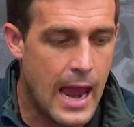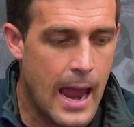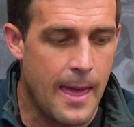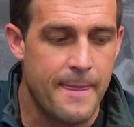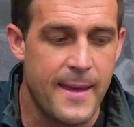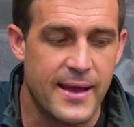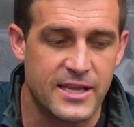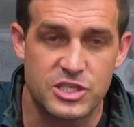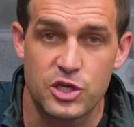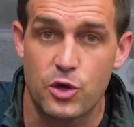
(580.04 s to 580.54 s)

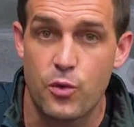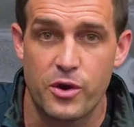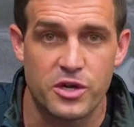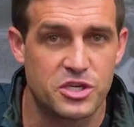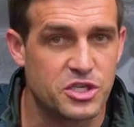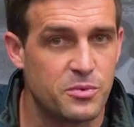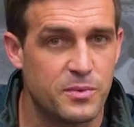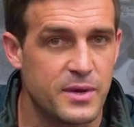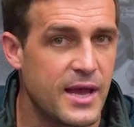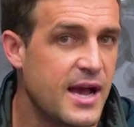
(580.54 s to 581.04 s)
and that's a
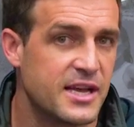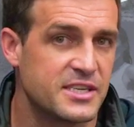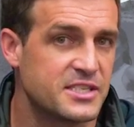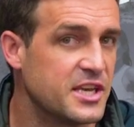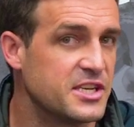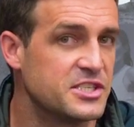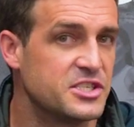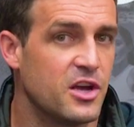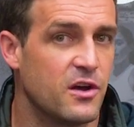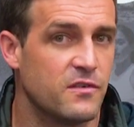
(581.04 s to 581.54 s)
question we ask
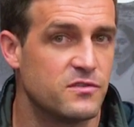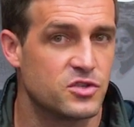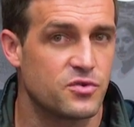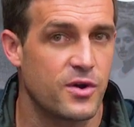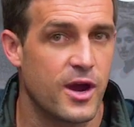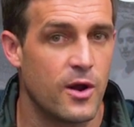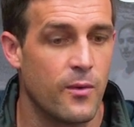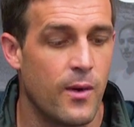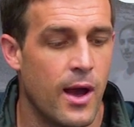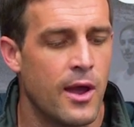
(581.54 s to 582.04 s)
ourselves
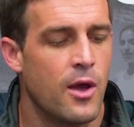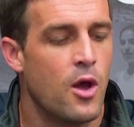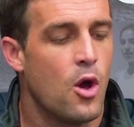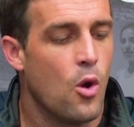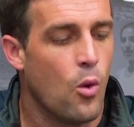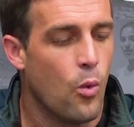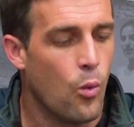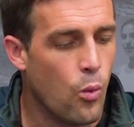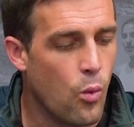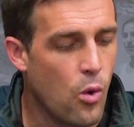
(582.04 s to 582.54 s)
straight away.
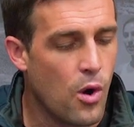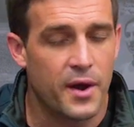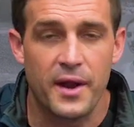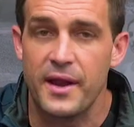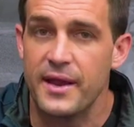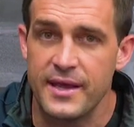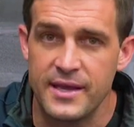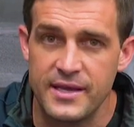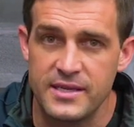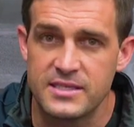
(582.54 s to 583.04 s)

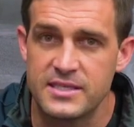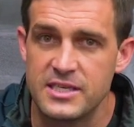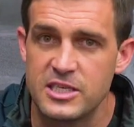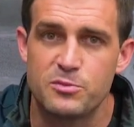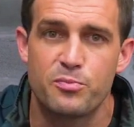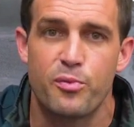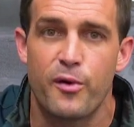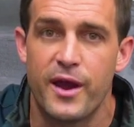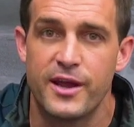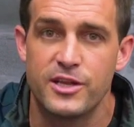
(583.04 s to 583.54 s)
What is
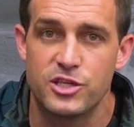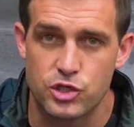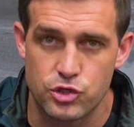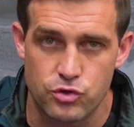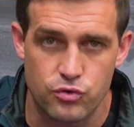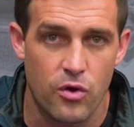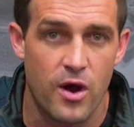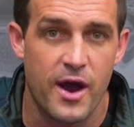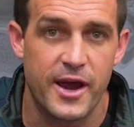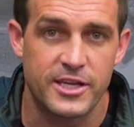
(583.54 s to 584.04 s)
this brand
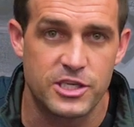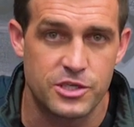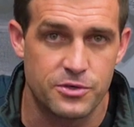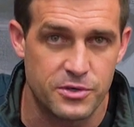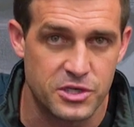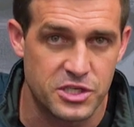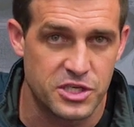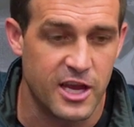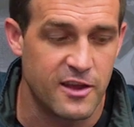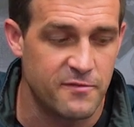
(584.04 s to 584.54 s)
trying
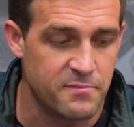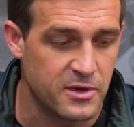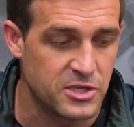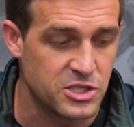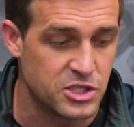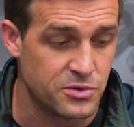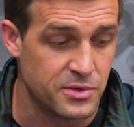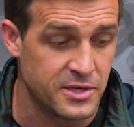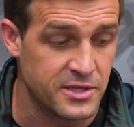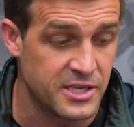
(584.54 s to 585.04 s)
to achieve by
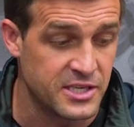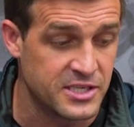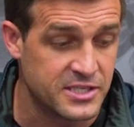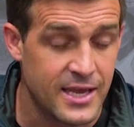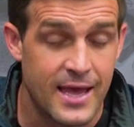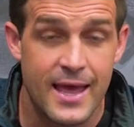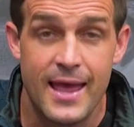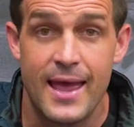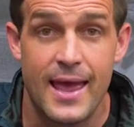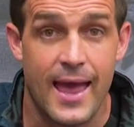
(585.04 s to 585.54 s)
doing
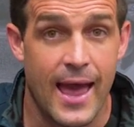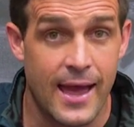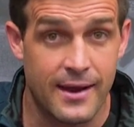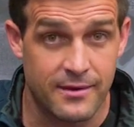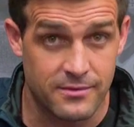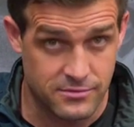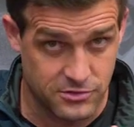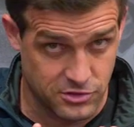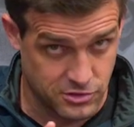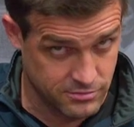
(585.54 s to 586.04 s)
this?
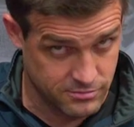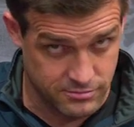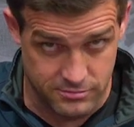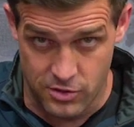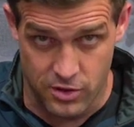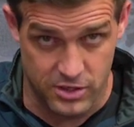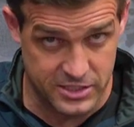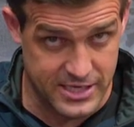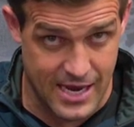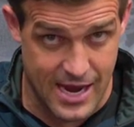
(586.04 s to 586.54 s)
And
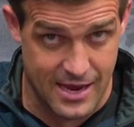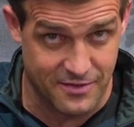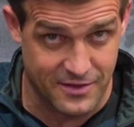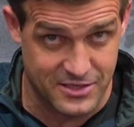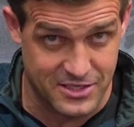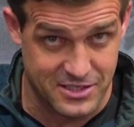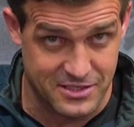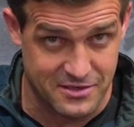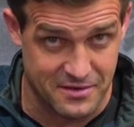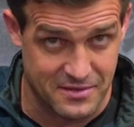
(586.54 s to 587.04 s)
not saying
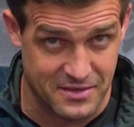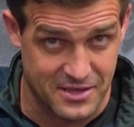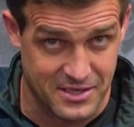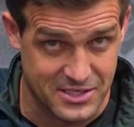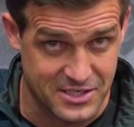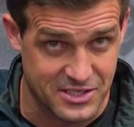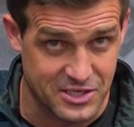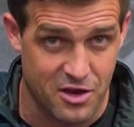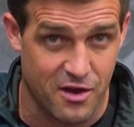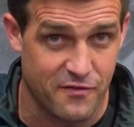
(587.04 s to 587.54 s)
this
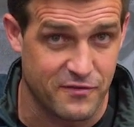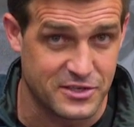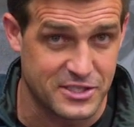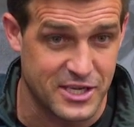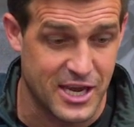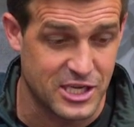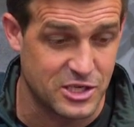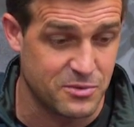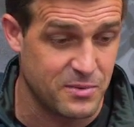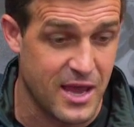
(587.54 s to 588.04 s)
is a
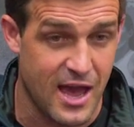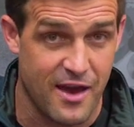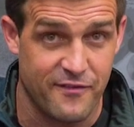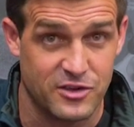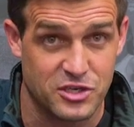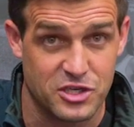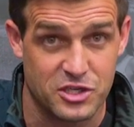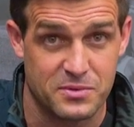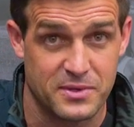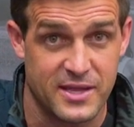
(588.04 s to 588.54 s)
conversation we're
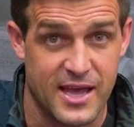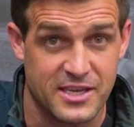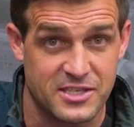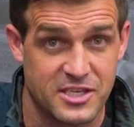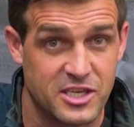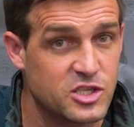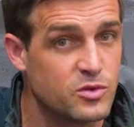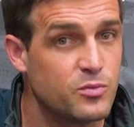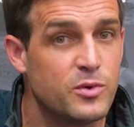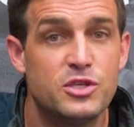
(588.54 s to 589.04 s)
having just with
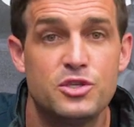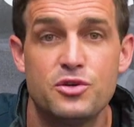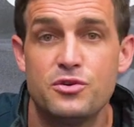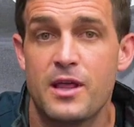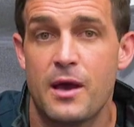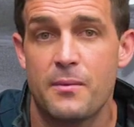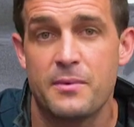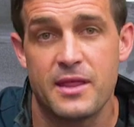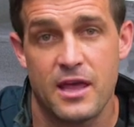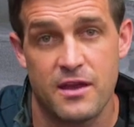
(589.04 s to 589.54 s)
Asics. We do
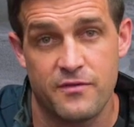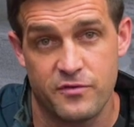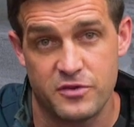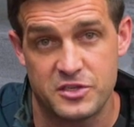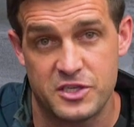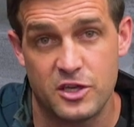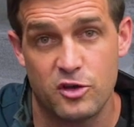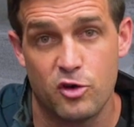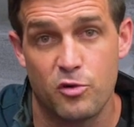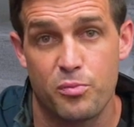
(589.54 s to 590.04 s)
that with every
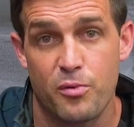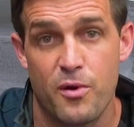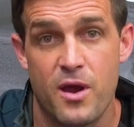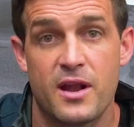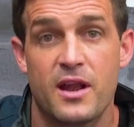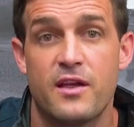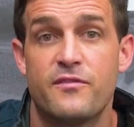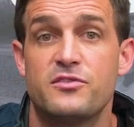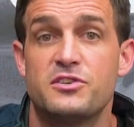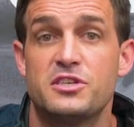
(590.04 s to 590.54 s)
single
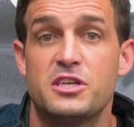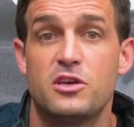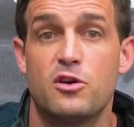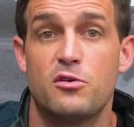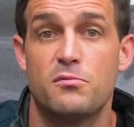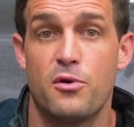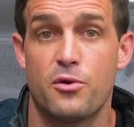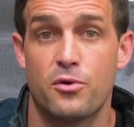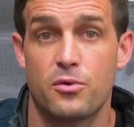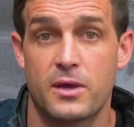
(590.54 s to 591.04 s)
brand and every
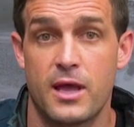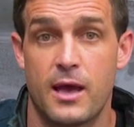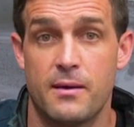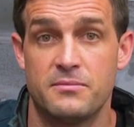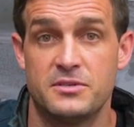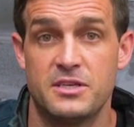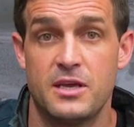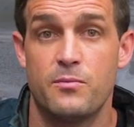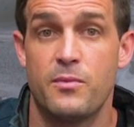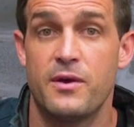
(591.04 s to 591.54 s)
single model
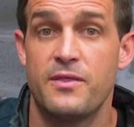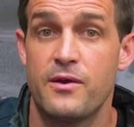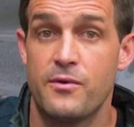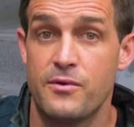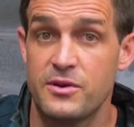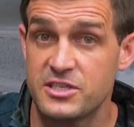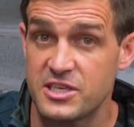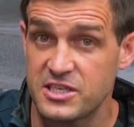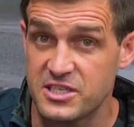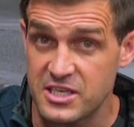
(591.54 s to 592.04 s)
comes in. When
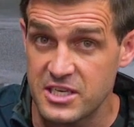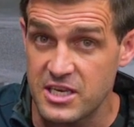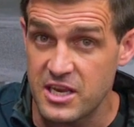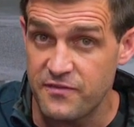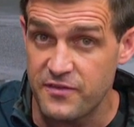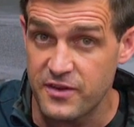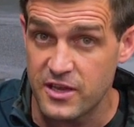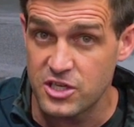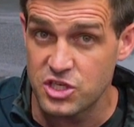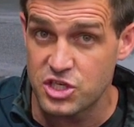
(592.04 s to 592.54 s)
there is a
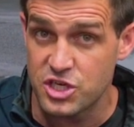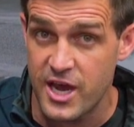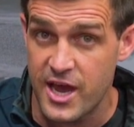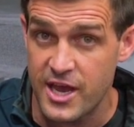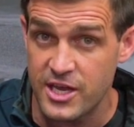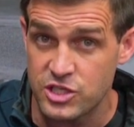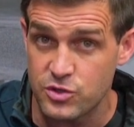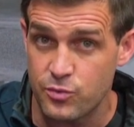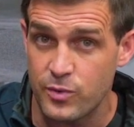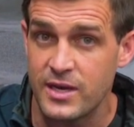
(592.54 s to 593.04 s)
significant
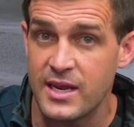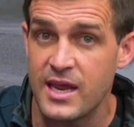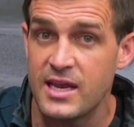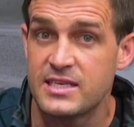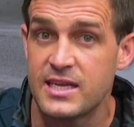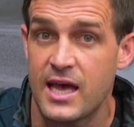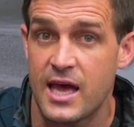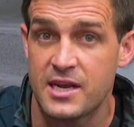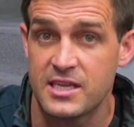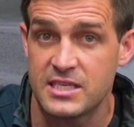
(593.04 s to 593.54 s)
change, we
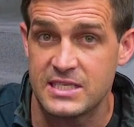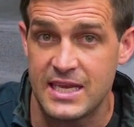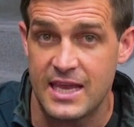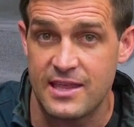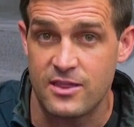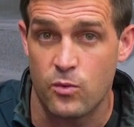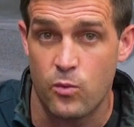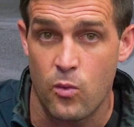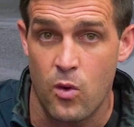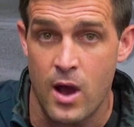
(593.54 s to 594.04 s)
need to
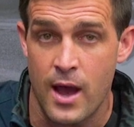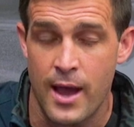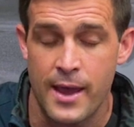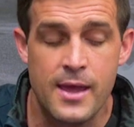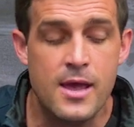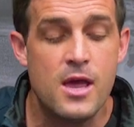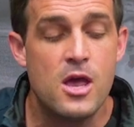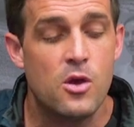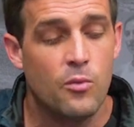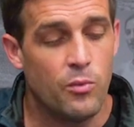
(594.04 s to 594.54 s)
understand the why.
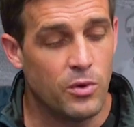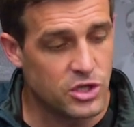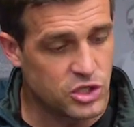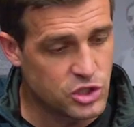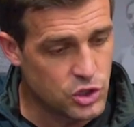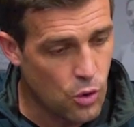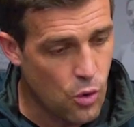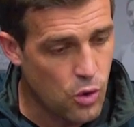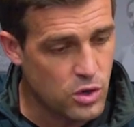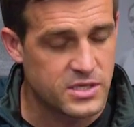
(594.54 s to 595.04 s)
We
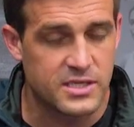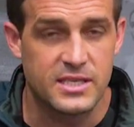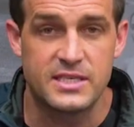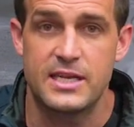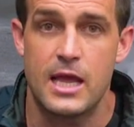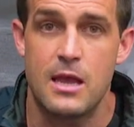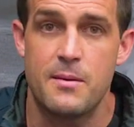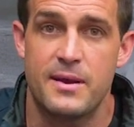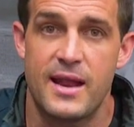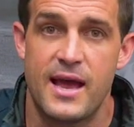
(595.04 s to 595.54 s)
talk to the
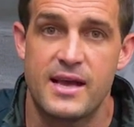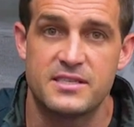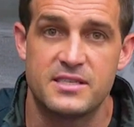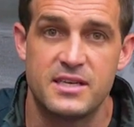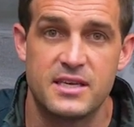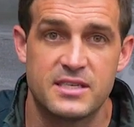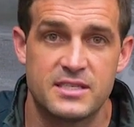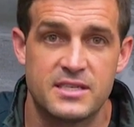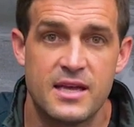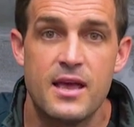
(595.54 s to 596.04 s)
team at
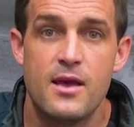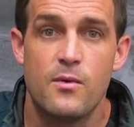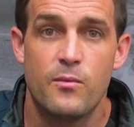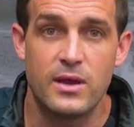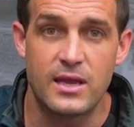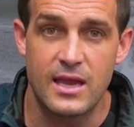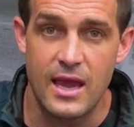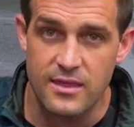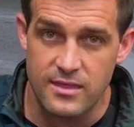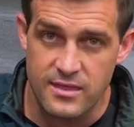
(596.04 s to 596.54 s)
Asics,
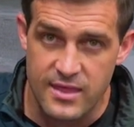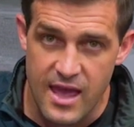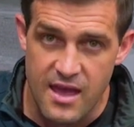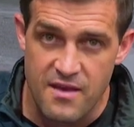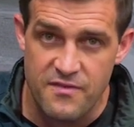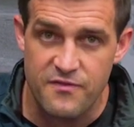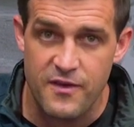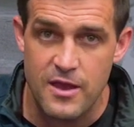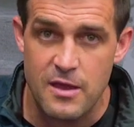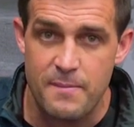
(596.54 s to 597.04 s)
we get
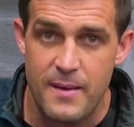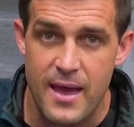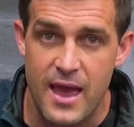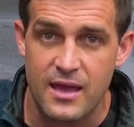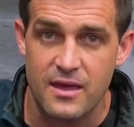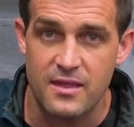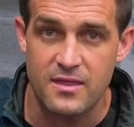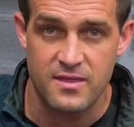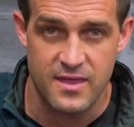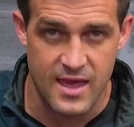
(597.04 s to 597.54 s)
their
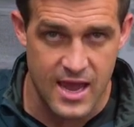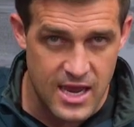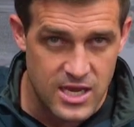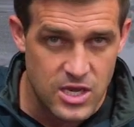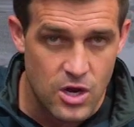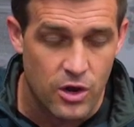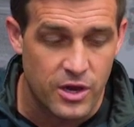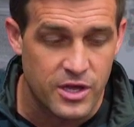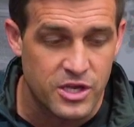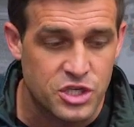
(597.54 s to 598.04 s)
feedback, their
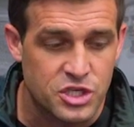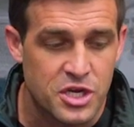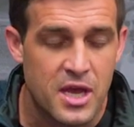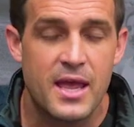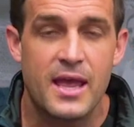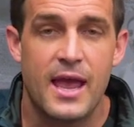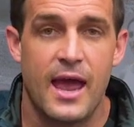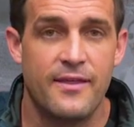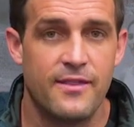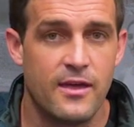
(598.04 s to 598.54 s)
knowledge,
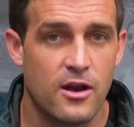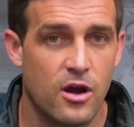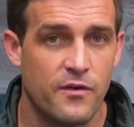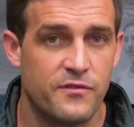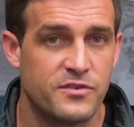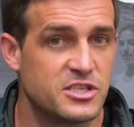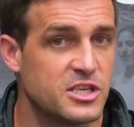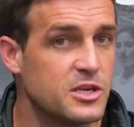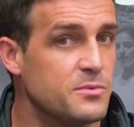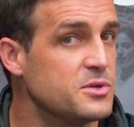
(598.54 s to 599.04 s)
and then
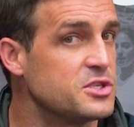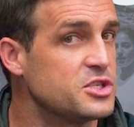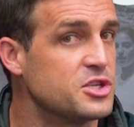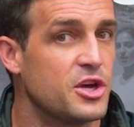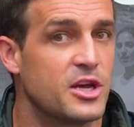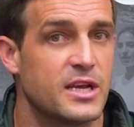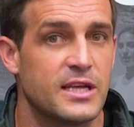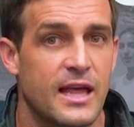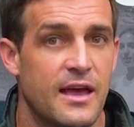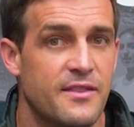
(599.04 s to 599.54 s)
obviously we
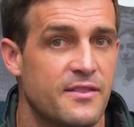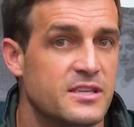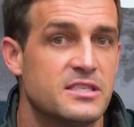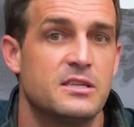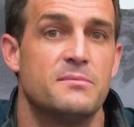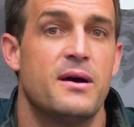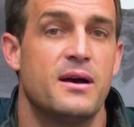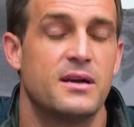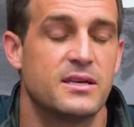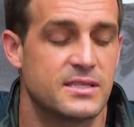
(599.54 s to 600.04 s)
circulate
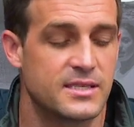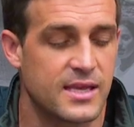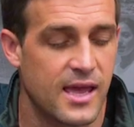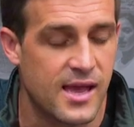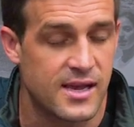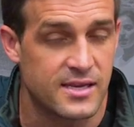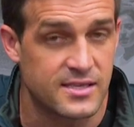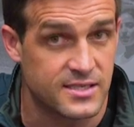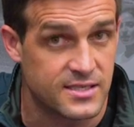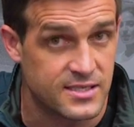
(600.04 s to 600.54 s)
this amongst
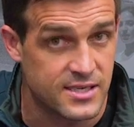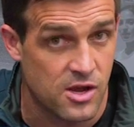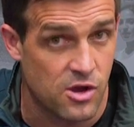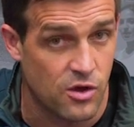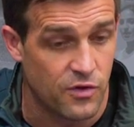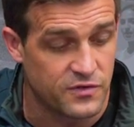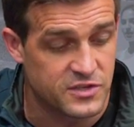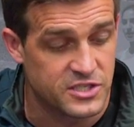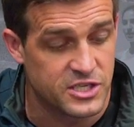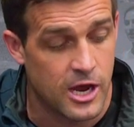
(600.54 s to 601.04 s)

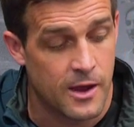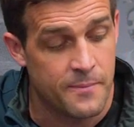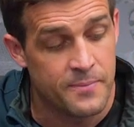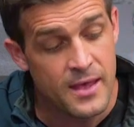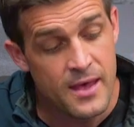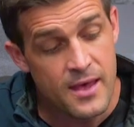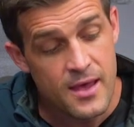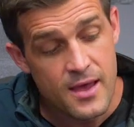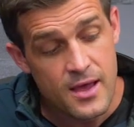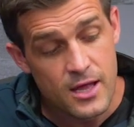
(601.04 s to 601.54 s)
ourselves. So
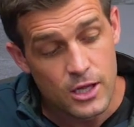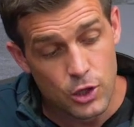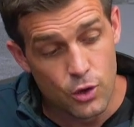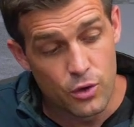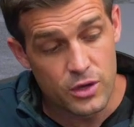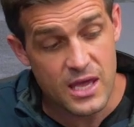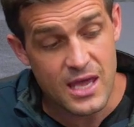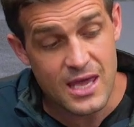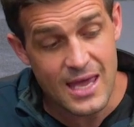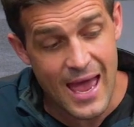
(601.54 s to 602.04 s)

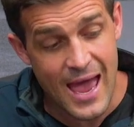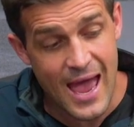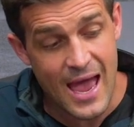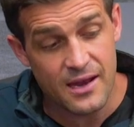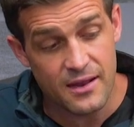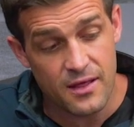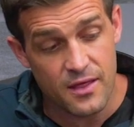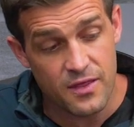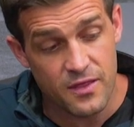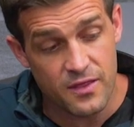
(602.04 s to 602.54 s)
looking
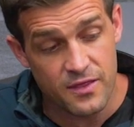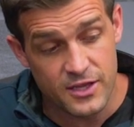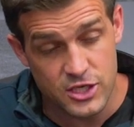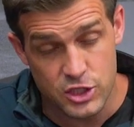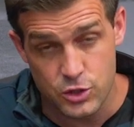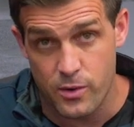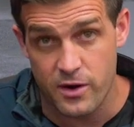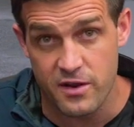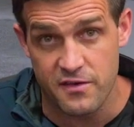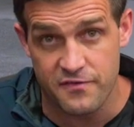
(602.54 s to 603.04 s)
at the
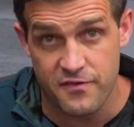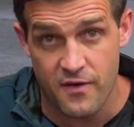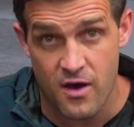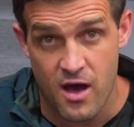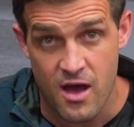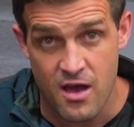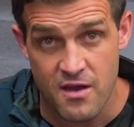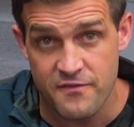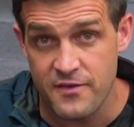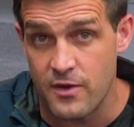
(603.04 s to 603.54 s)

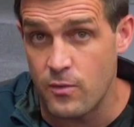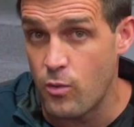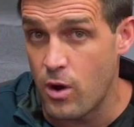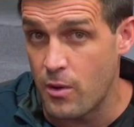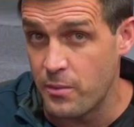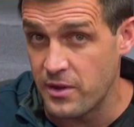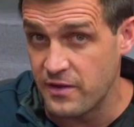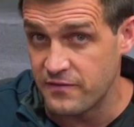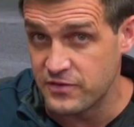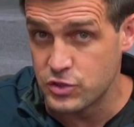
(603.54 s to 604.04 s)
25 and
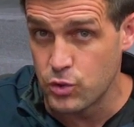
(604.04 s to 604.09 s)
what we've